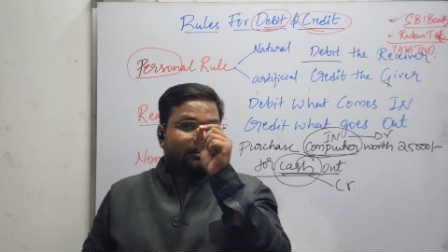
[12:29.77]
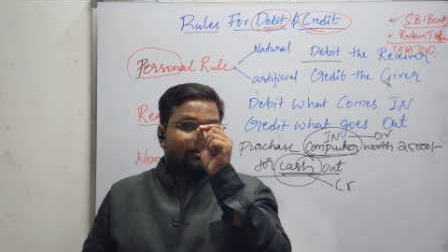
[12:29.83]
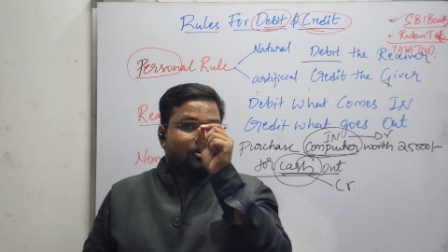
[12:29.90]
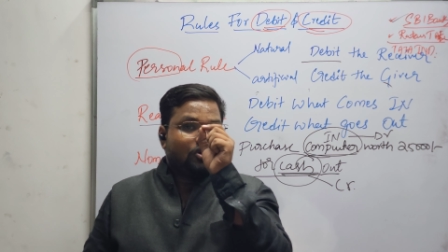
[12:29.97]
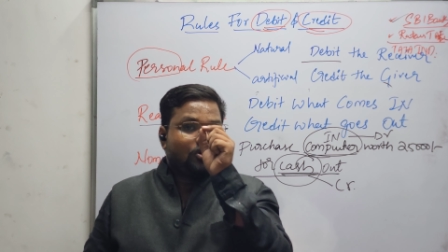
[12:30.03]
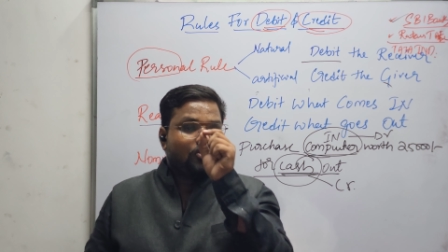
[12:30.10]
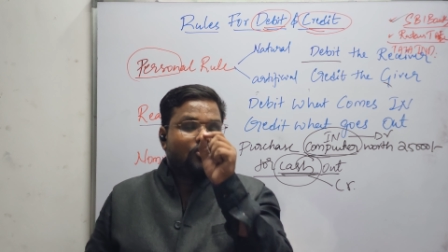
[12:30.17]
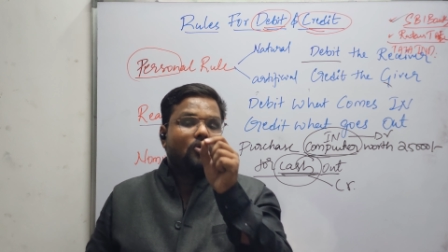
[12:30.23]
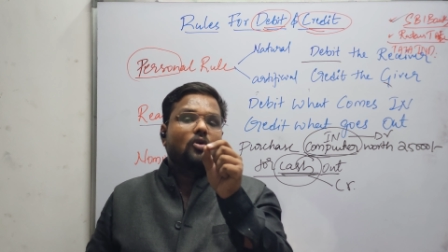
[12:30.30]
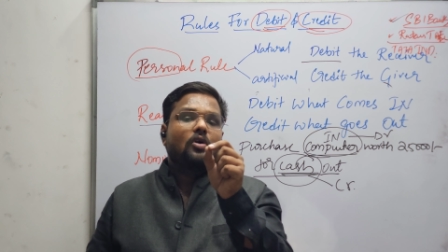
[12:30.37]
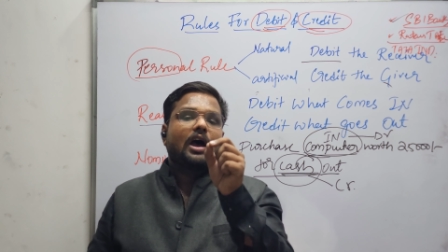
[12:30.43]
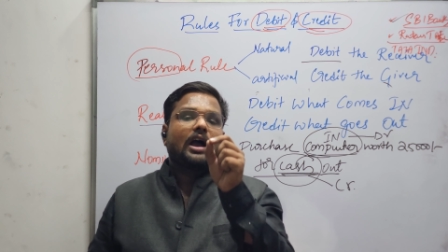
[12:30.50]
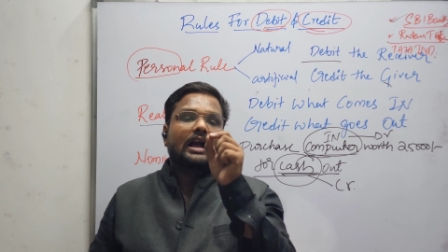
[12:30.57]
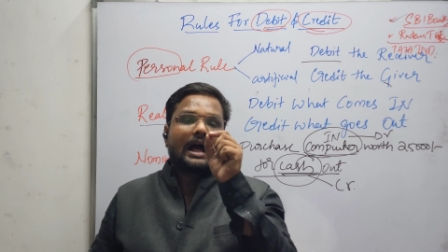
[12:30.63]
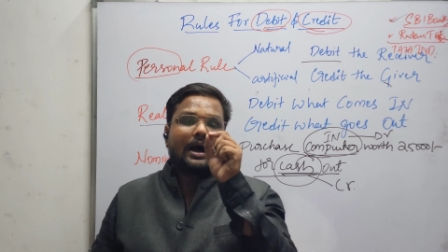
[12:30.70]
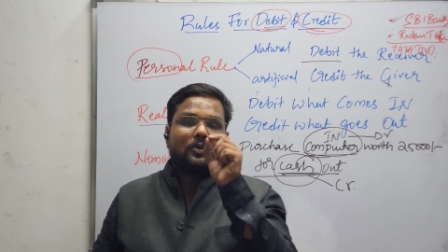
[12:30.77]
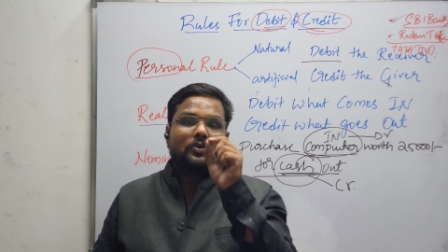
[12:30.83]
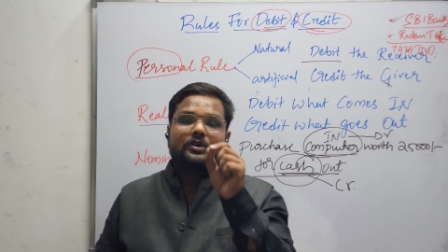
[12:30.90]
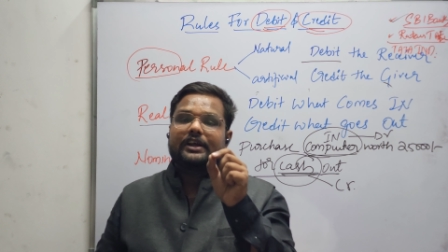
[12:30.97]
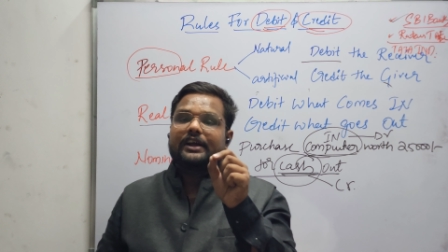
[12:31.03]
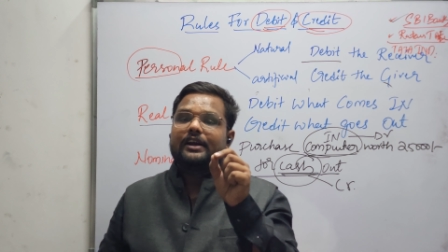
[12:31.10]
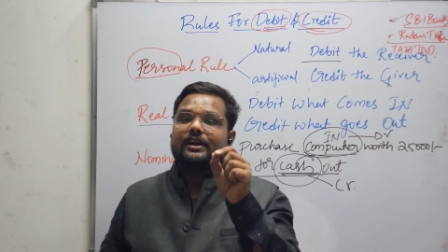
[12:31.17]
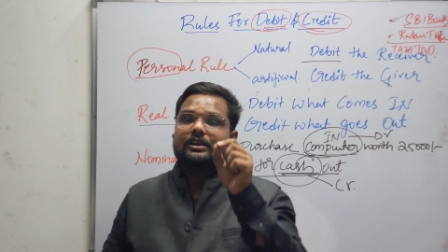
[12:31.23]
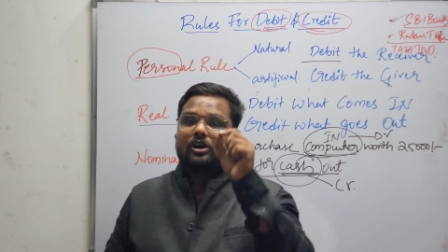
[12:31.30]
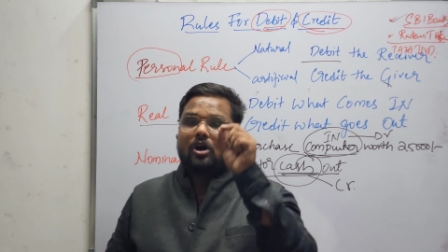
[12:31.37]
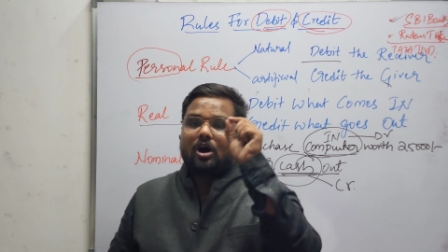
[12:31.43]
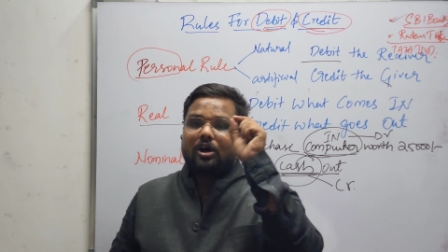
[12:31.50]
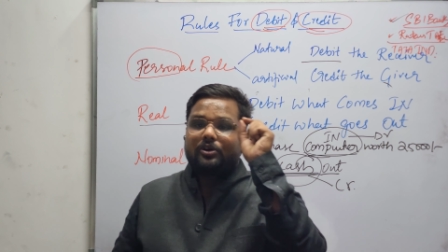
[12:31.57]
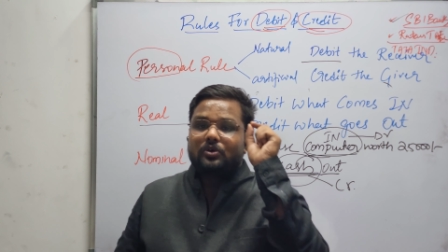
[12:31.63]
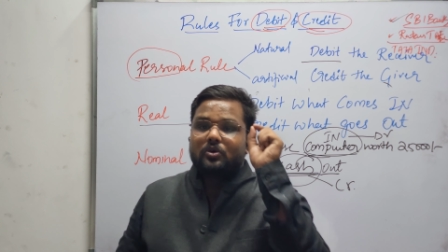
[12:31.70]
No accountant
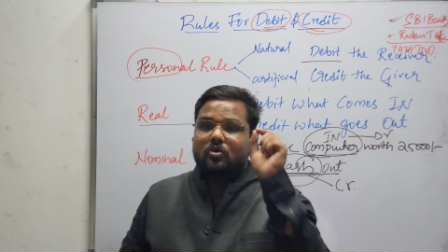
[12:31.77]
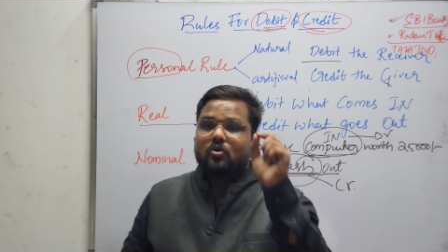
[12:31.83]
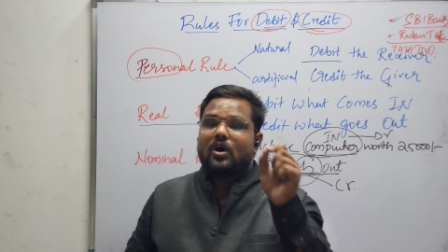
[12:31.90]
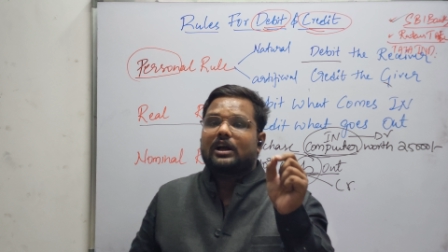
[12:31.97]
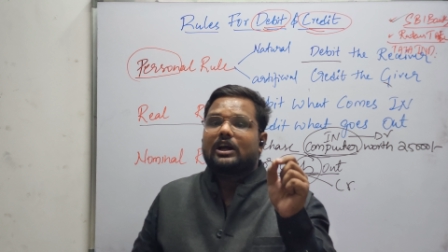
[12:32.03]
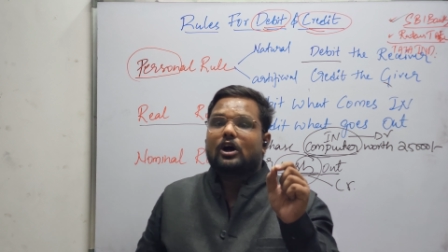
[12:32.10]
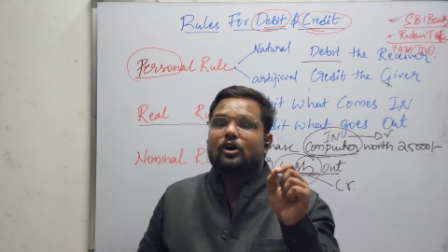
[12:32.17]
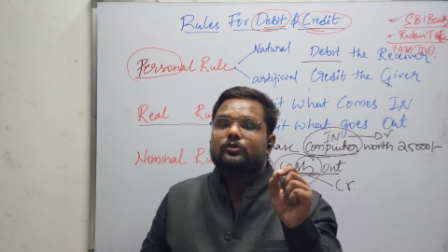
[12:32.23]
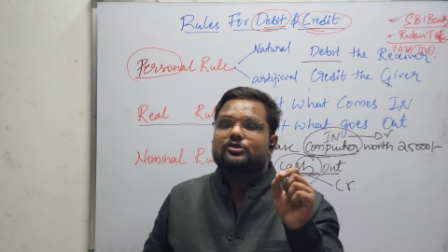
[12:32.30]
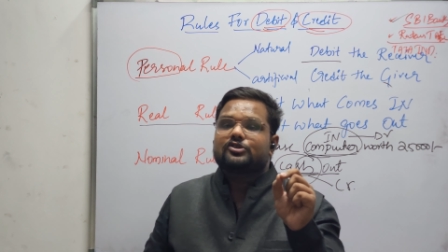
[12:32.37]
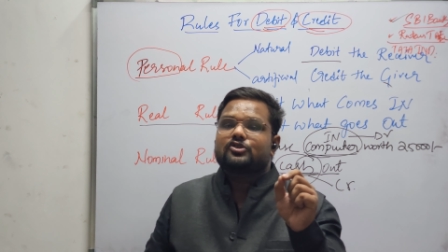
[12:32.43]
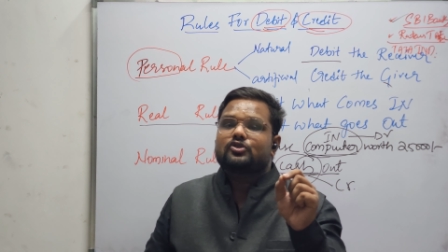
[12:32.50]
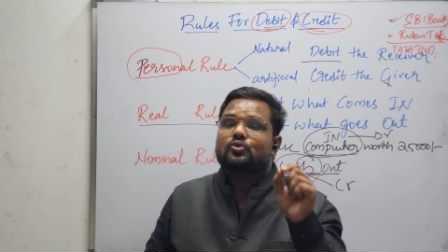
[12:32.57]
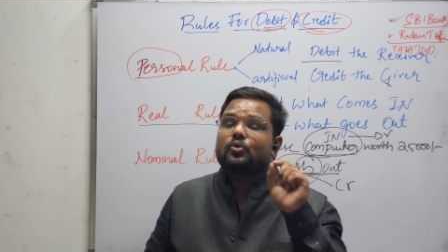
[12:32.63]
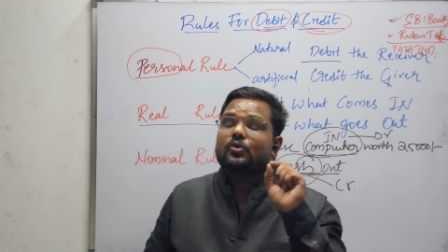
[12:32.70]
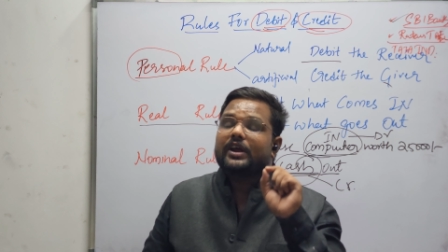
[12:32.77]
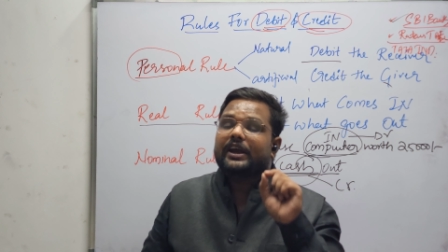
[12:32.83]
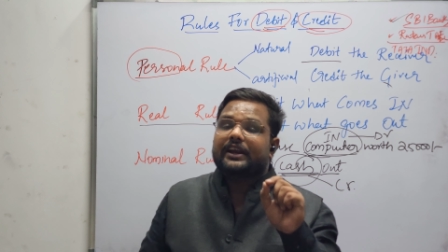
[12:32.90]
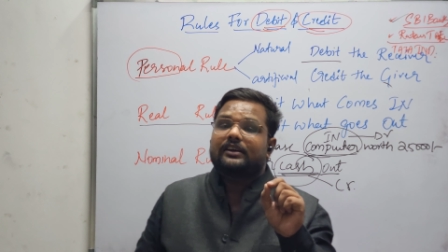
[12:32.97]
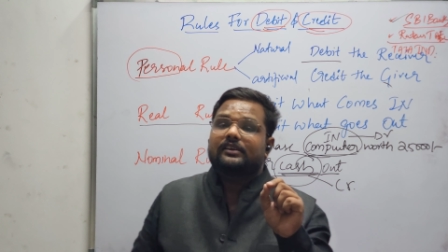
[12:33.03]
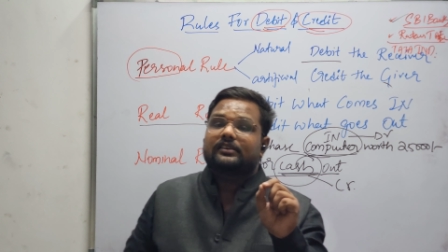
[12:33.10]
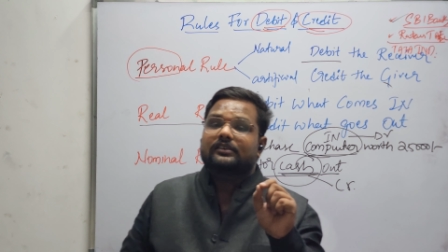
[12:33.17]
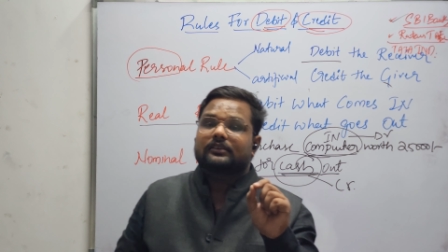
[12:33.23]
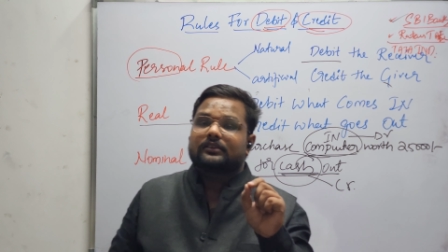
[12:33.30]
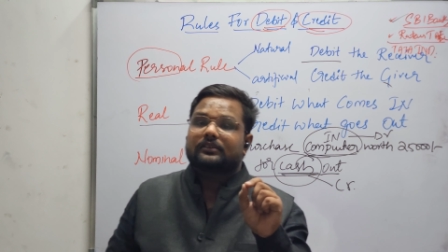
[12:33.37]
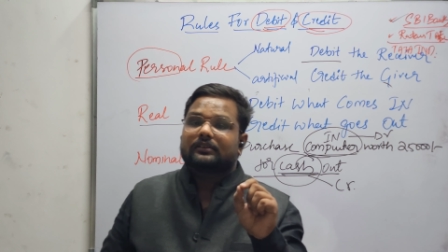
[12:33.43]
or no account student